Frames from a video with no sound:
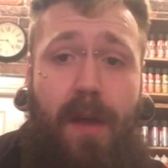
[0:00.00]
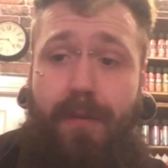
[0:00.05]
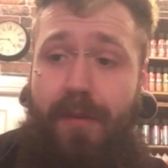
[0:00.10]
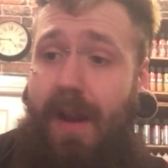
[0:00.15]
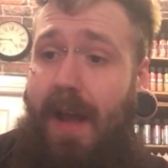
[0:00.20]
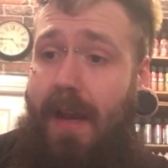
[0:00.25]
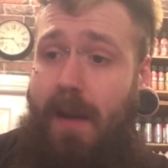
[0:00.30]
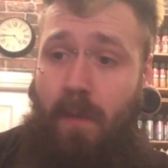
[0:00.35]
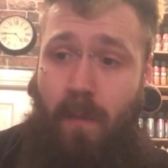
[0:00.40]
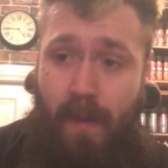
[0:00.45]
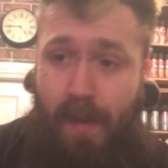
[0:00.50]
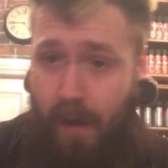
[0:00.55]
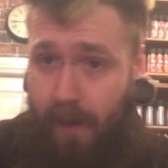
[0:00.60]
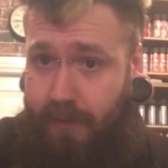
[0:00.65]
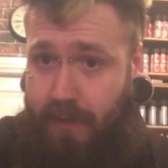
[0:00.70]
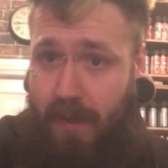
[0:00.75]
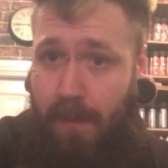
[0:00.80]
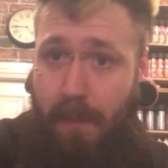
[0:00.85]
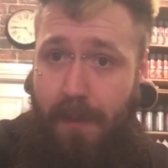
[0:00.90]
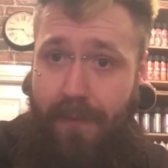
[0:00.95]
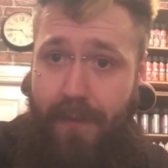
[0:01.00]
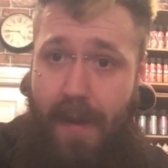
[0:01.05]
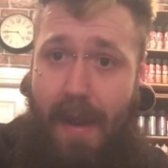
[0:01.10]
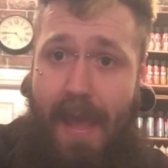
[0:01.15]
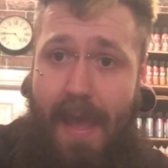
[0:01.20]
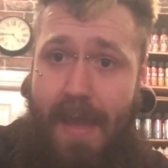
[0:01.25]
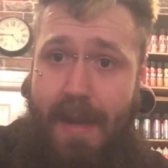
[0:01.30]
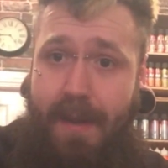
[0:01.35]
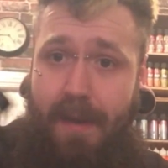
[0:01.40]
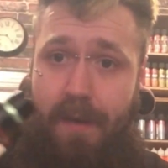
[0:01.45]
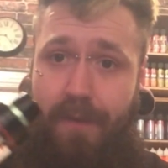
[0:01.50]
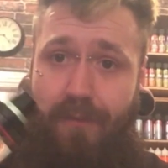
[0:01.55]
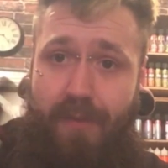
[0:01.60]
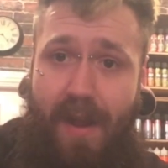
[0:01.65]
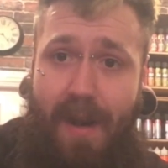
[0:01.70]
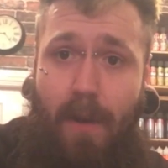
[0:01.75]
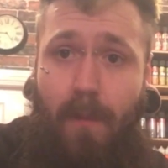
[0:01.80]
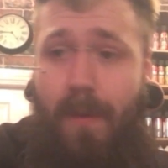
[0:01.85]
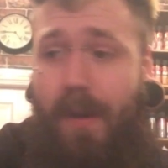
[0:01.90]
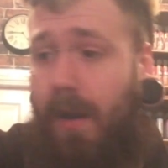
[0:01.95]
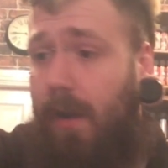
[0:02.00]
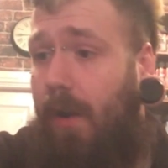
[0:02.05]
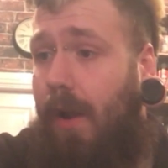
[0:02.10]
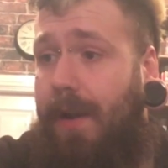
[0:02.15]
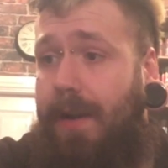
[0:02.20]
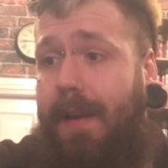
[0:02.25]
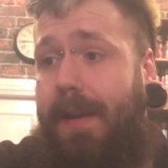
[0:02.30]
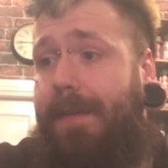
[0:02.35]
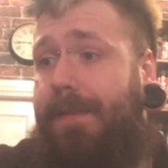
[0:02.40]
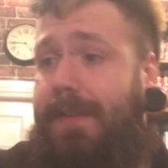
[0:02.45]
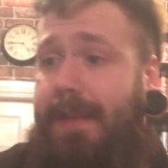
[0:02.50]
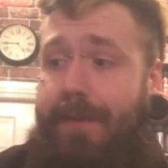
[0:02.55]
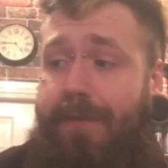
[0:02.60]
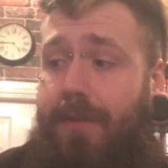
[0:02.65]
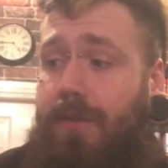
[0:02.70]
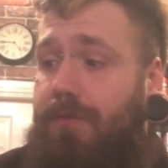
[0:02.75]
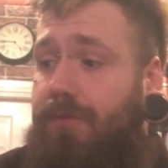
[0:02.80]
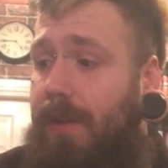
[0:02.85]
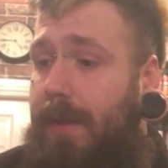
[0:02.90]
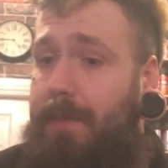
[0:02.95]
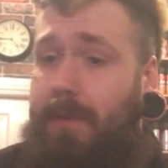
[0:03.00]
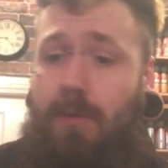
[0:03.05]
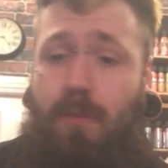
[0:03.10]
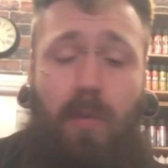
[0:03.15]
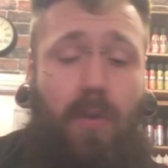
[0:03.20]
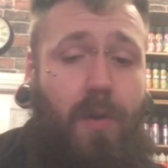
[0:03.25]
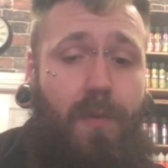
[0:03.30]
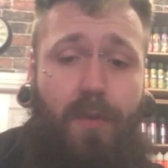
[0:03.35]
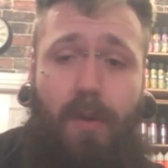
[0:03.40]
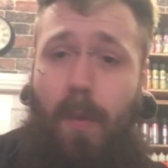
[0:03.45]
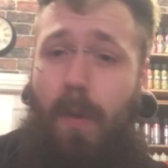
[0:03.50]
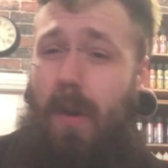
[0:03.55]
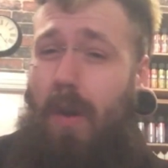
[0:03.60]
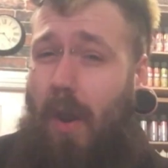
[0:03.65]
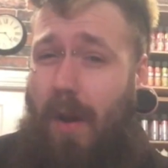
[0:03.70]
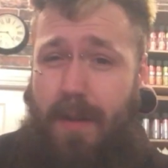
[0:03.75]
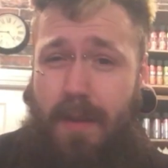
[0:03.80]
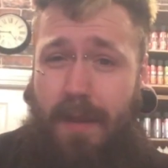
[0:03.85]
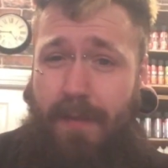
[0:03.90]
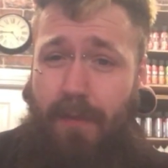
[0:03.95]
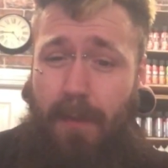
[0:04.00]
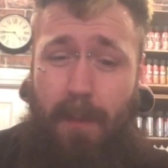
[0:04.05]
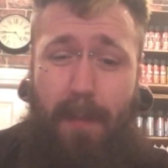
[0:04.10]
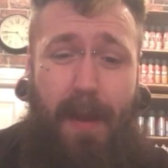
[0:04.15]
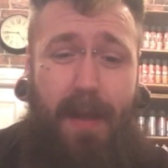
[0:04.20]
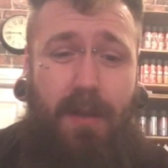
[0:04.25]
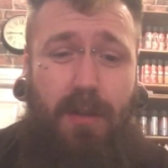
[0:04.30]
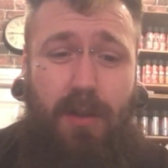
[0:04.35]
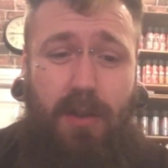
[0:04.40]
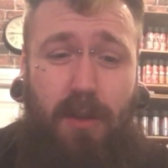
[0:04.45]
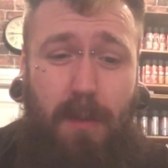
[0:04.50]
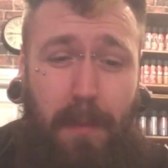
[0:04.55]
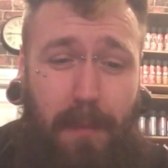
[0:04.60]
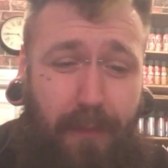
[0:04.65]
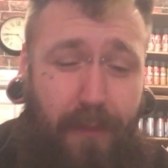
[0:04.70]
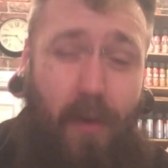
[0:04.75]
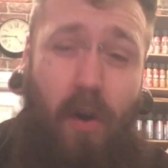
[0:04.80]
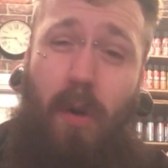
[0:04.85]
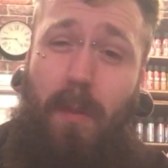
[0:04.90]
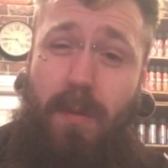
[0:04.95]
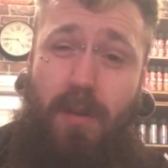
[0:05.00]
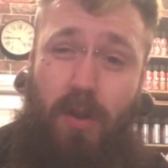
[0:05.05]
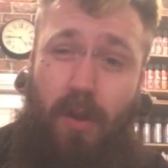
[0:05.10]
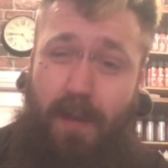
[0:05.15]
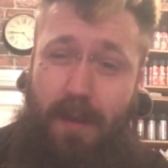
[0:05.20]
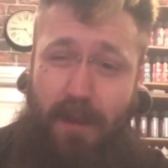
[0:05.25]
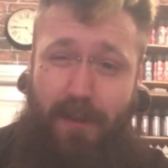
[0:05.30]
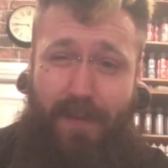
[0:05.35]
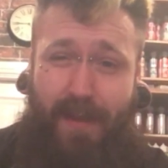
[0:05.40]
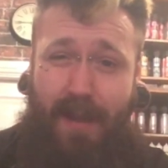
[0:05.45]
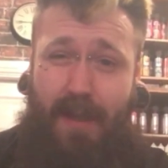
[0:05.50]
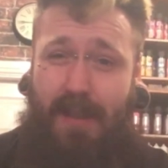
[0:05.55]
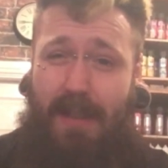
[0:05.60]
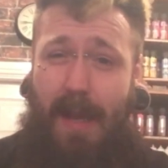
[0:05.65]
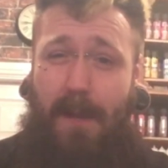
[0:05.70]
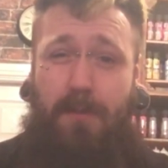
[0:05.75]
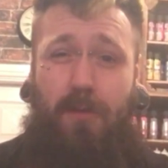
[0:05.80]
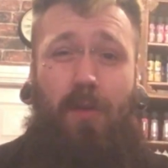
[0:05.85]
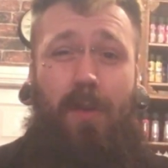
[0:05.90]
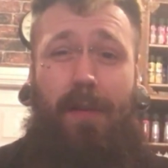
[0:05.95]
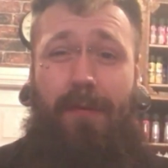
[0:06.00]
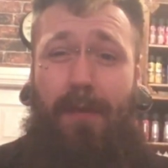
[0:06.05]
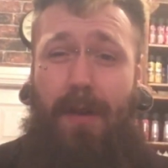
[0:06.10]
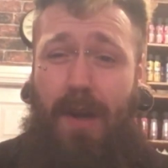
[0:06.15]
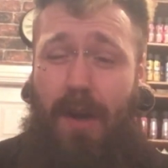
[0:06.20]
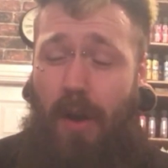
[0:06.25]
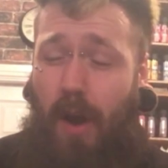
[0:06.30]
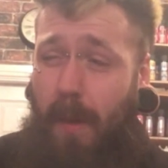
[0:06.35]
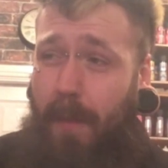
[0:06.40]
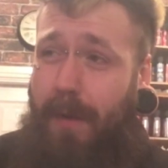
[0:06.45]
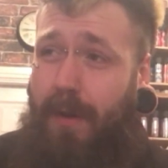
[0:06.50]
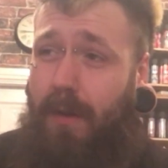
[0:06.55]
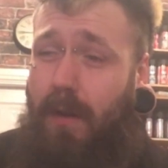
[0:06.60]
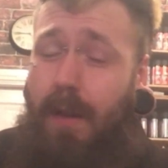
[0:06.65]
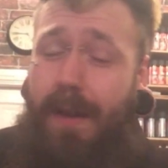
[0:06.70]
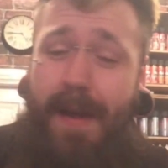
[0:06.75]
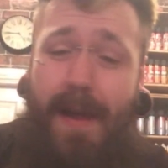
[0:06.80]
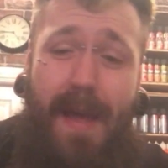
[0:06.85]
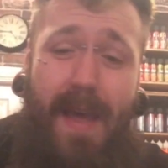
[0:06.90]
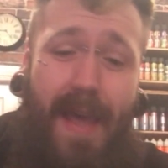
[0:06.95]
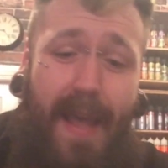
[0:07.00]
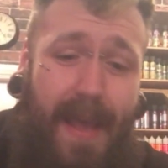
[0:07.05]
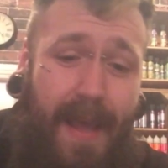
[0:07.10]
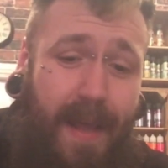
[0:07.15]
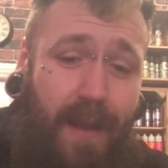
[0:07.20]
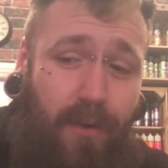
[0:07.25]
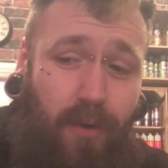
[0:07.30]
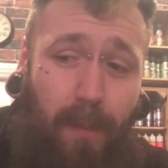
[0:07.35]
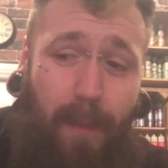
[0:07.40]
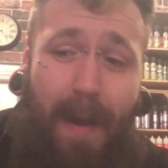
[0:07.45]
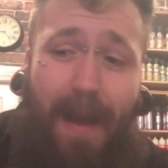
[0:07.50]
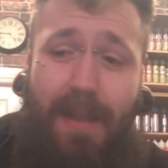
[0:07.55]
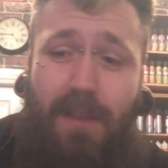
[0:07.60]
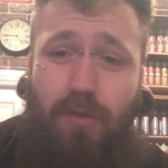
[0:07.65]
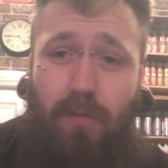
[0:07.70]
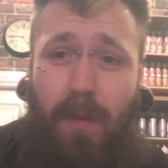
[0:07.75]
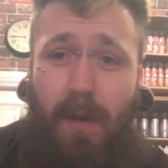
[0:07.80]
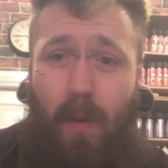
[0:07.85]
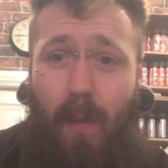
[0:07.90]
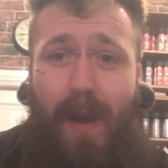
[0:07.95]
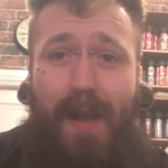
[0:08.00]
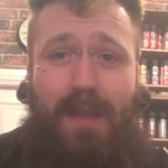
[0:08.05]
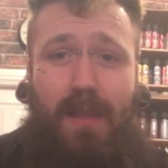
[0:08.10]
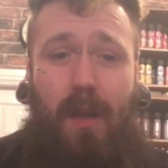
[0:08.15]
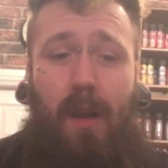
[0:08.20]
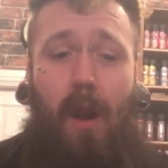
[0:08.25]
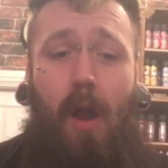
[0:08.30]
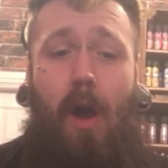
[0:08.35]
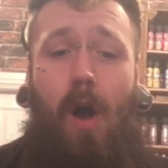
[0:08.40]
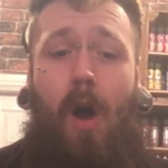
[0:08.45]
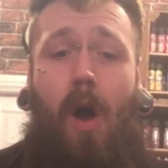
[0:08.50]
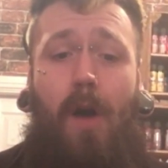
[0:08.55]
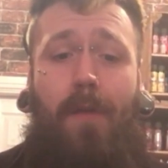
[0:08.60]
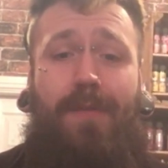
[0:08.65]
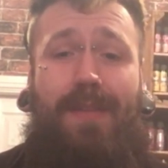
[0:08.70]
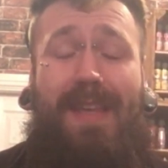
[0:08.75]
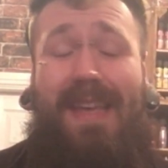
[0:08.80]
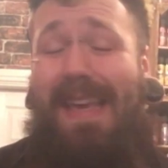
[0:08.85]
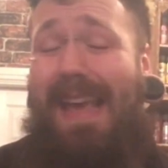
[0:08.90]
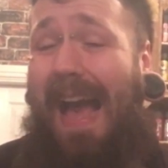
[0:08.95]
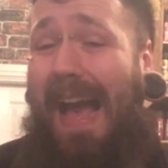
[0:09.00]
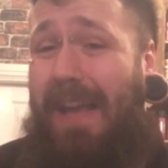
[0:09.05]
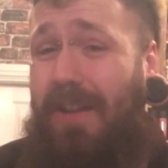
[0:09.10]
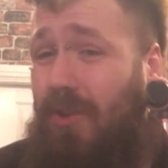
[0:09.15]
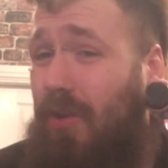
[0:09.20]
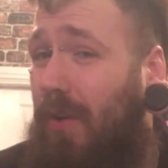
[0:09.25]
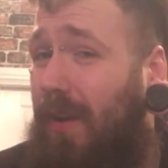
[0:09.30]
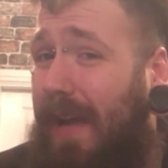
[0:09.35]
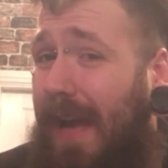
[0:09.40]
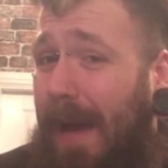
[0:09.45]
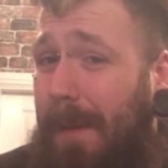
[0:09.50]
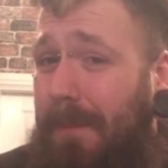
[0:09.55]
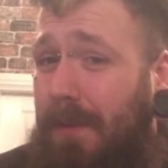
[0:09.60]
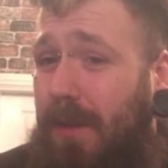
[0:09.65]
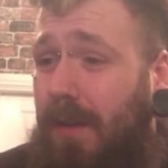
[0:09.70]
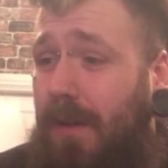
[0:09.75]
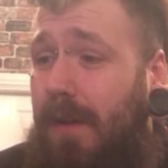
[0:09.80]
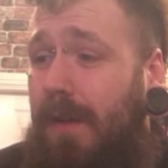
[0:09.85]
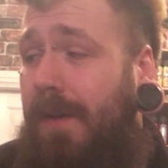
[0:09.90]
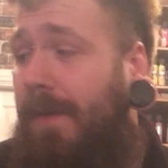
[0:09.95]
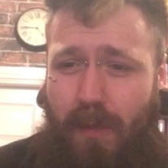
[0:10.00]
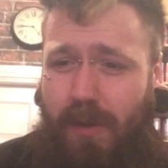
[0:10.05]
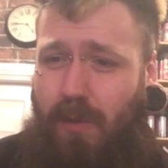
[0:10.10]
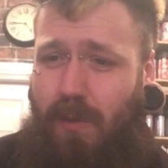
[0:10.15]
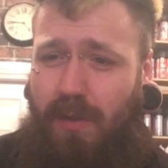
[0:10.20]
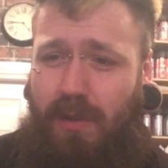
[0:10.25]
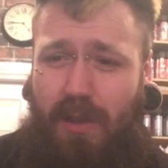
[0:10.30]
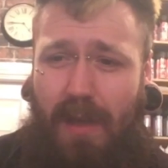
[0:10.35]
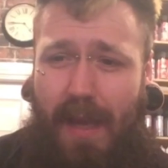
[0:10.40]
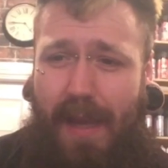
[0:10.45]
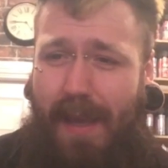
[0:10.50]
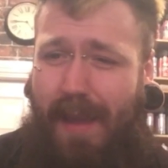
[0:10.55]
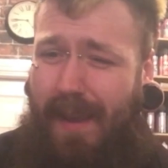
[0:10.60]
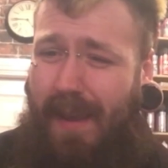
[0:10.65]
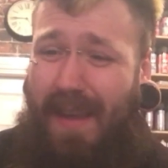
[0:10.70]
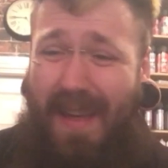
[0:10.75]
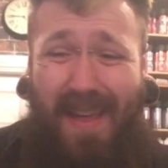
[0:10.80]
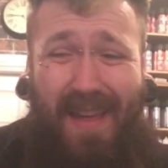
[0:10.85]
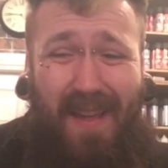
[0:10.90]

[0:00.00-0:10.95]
I've ran it with obviously my Valerian. I've ran it with a lot of little different drippers, put it through a lot of different paces. The performance on this thing is absolutely phenomenal. It reminds me quite a lot of the iJoy Captain, which was like,